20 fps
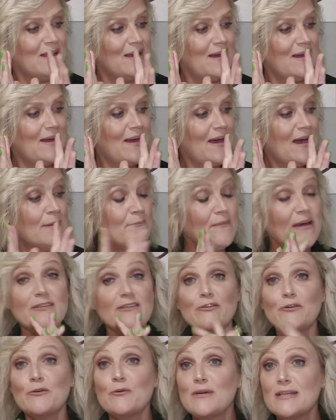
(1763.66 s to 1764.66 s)
As
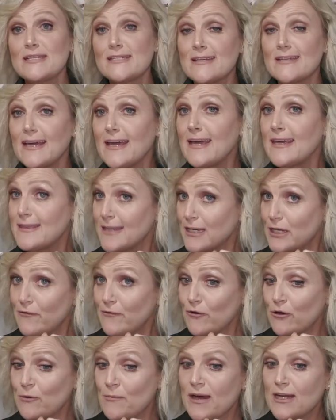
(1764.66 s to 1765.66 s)
I always say, thank you
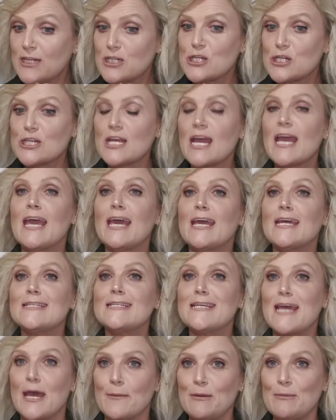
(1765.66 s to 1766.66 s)
very much and
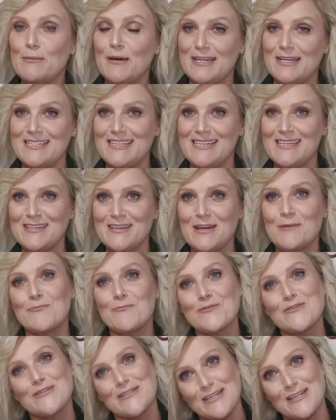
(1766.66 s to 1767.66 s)
happy painting, and
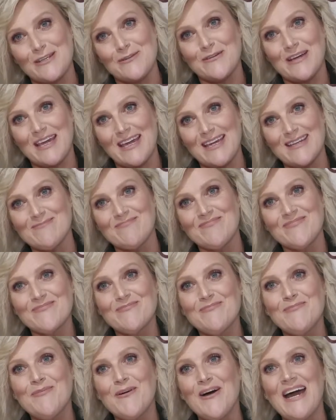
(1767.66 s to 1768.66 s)
we'll see you again.
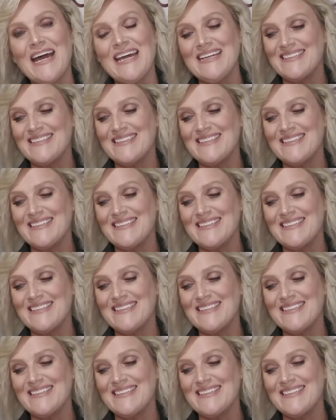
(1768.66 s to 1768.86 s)
Bye.